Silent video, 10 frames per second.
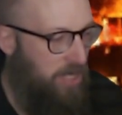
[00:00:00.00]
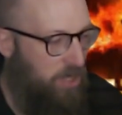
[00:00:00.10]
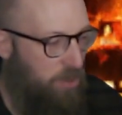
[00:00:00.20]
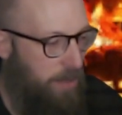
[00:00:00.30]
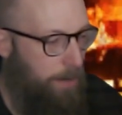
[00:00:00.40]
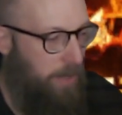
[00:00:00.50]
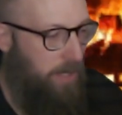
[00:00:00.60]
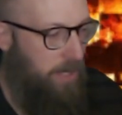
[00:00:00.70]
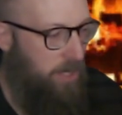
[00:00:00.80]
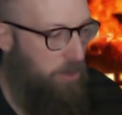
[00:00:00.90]

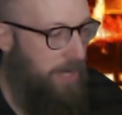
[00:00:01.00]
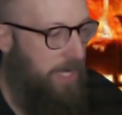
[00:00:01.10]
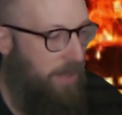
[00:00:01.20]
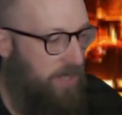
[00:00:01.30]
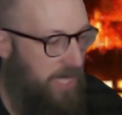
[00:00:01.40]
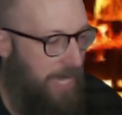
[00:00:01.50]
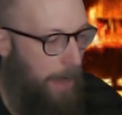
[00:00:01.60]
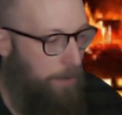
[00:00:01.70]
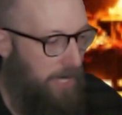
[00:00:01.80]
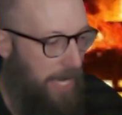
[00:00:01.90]
street of
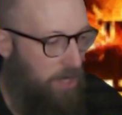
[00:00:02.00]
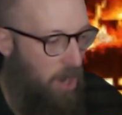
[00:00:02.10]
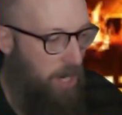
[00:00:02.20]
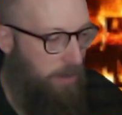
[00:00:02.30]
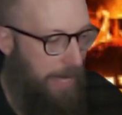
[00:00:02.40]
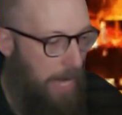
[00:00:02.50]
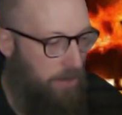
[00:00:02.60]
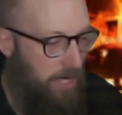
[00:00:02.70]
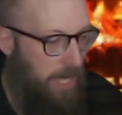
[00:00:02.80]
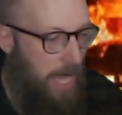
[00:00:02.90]
steps and tottering
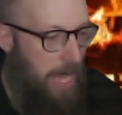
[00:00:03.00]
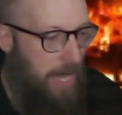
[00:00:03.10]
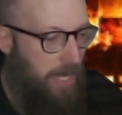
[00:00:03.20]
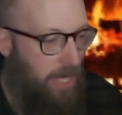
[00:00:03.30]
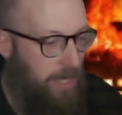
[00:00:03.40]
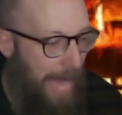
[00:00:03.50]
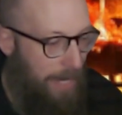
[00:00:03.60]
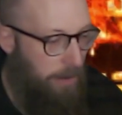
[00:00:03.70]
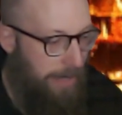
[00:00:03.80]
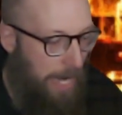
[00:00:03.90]
houses,
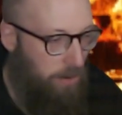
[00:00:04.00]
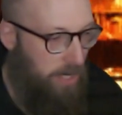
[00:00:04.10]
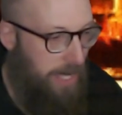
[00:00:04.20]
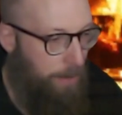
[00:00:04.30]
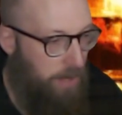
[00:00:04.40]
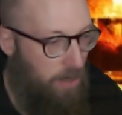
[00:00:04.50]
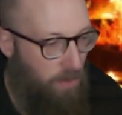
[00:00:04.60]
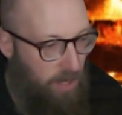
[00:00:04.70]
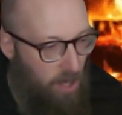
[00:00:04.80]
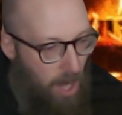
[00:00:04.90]
clattering down steps and
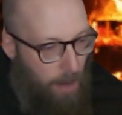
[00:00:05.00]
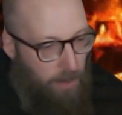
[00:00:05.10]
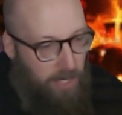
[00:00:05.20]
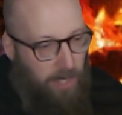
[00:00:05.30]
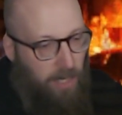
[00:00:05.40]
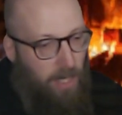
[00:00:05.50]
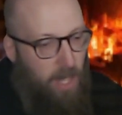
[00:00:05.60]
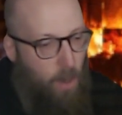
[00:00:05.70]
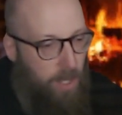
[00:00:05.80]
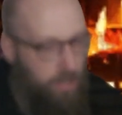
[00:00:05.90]
over cobbles into the
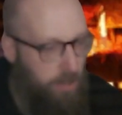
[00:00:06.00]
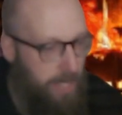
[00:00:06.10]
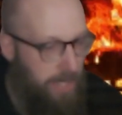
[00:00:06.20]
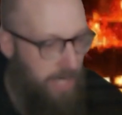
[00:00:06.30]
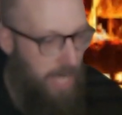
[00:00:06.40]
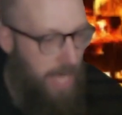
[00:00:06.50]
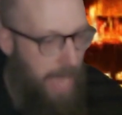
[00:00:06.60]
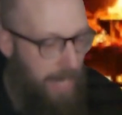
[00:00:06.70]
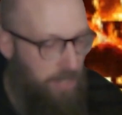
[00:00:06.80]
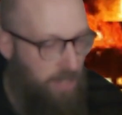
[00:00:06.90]
lower streets
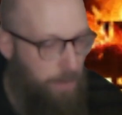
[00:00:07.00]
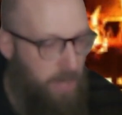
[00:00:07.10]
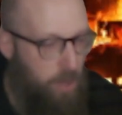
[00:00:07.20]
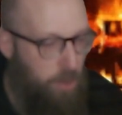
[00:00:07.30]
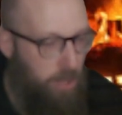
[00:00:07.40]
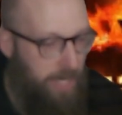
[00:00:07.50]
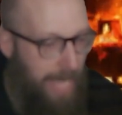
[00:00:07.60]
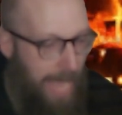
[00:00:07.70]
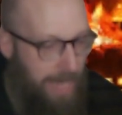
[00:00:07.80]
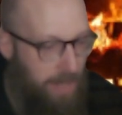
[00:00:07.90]
and to the putrid
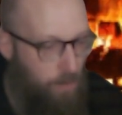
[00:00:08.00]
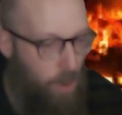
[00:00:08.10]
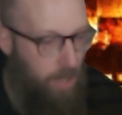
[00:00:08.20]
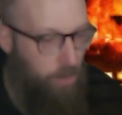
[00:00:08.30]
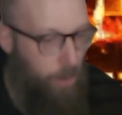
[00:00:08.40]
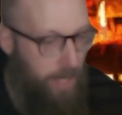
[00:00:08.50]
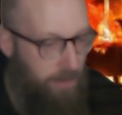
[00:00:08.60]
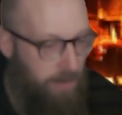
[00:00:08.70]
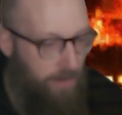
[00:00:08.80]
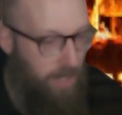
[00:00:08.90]
canyon-walled
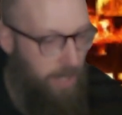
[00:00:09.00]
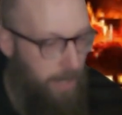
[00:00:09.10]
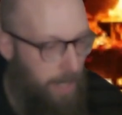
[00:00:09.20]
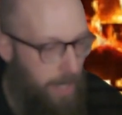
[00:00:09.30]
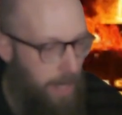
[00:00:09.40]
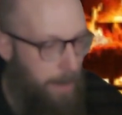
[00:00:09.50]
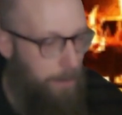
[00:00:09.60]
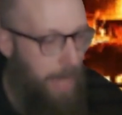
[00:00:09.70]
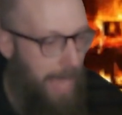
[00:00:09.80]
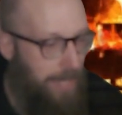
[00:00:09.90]
river,
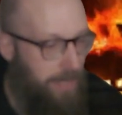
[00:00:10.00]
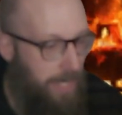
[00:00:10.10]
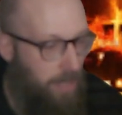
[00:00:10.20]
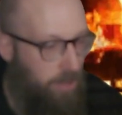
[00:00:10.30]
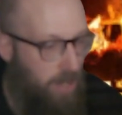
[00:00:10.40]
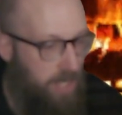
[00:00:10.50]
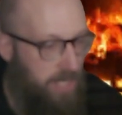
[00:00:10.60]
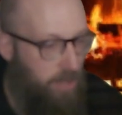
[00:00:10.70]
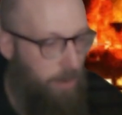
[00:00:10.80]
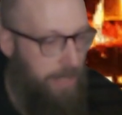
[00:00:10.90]
panting across the
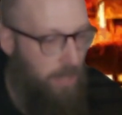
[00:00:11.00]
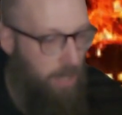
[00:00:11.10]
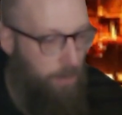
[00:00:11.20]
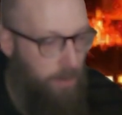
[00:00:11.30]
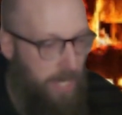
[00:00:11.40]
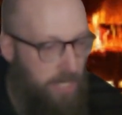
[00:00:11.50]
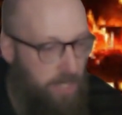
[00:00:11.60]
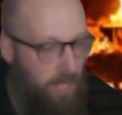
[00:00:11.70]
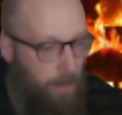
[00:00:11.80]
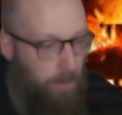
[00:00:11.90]
great dark bridge
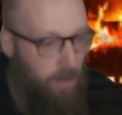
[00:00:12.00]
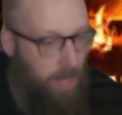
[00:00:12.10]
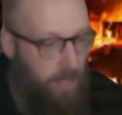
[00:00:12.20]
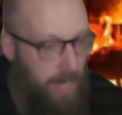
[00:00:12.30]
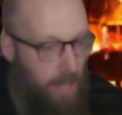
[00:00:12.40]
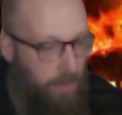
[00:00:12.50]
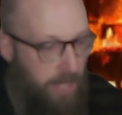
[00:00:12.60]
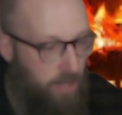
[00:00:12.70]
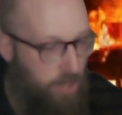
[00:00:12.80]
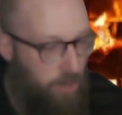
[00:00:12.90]
to the broader,
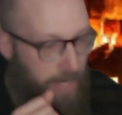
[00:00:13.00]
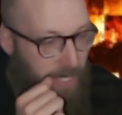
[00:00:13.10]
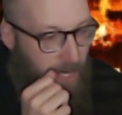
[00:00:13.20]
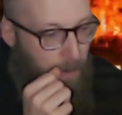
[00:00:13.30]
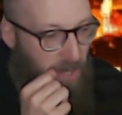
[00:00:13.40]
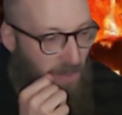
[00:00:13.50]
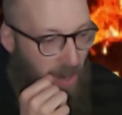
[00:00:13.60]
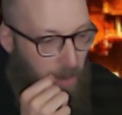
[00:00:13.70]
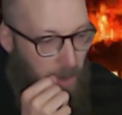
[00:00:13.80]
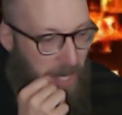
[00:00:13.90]
healthier streets and
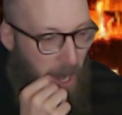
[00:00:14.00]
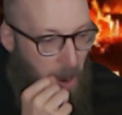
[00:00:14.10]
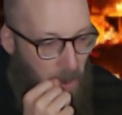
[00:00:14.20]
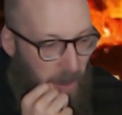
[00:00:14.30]
boulevard we know.